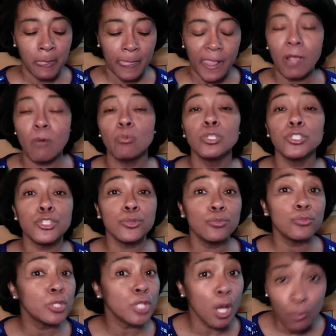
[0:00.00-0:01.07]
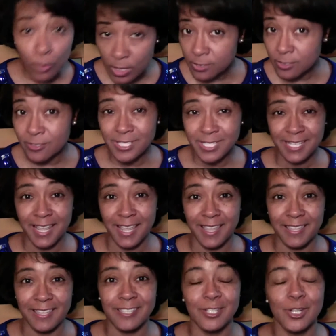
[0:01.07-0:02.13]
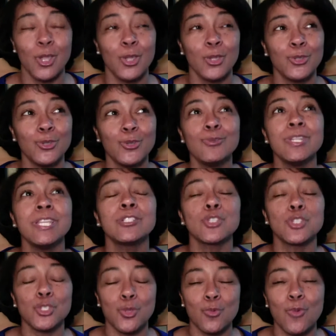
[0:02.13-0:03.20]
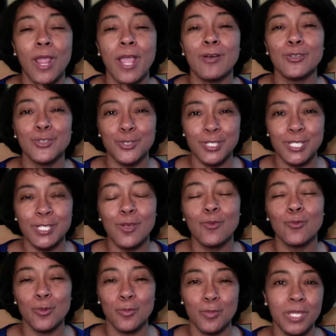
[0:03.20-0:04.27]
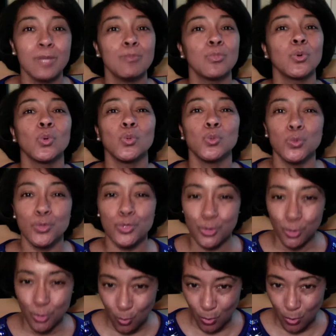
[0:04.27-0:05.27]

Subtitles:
And what you don't understand, you need to surround yourself with people who do